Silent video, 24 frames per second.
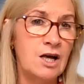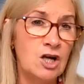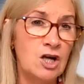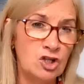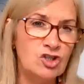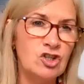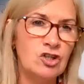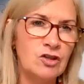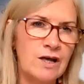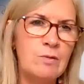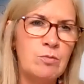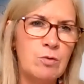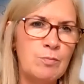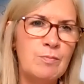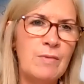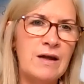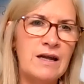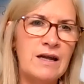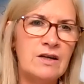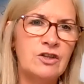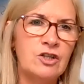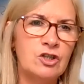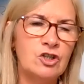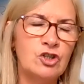So they will
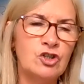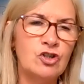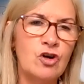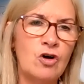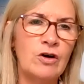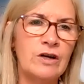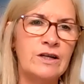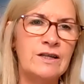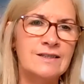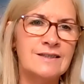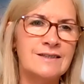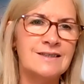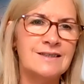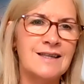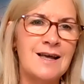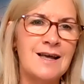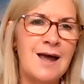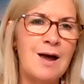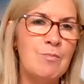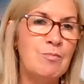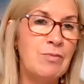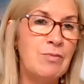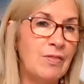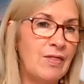make their choice,
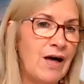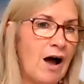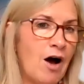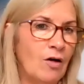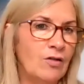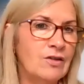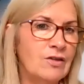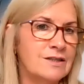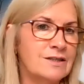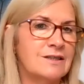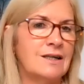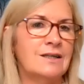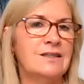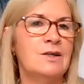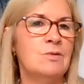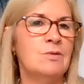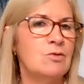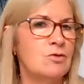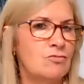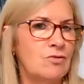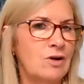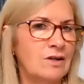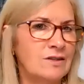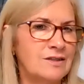but that other study
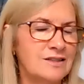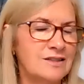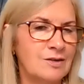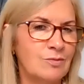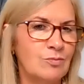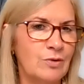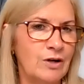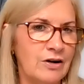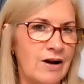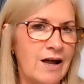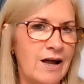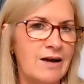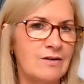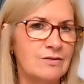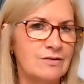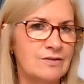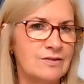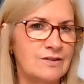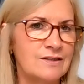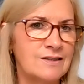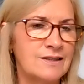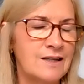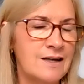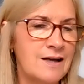will run somewhere
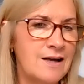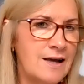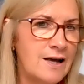else.